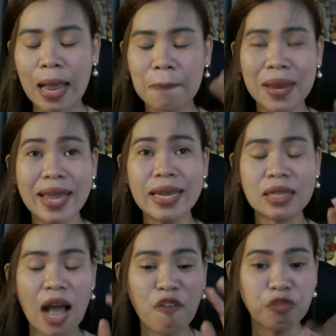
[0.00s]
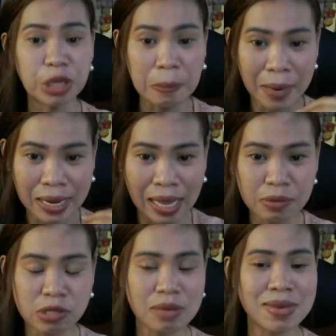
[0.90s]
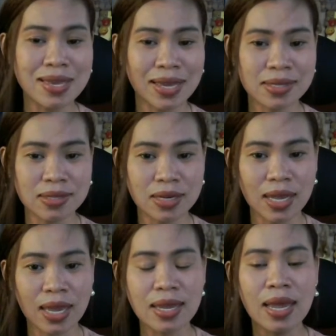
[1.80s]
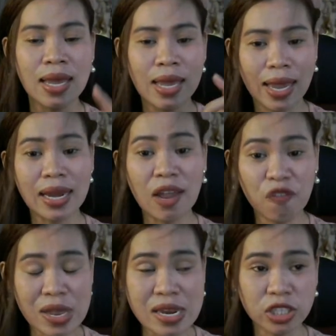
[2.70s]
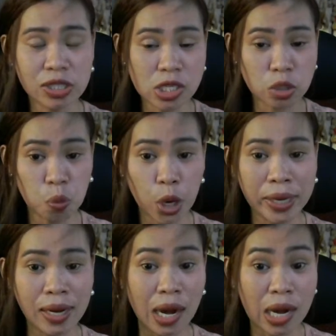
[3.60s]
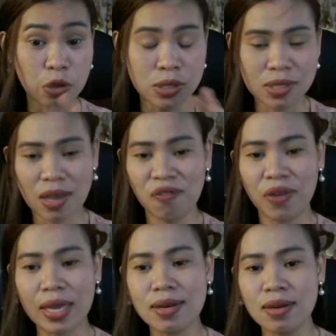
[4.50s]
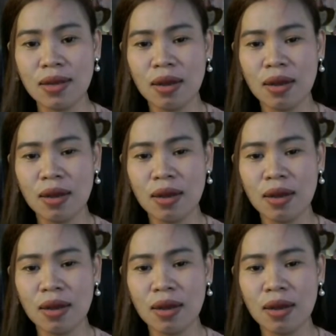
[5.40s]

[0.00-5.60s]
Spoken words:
play it after my live streaming yesterday, and I finished this morning around 7,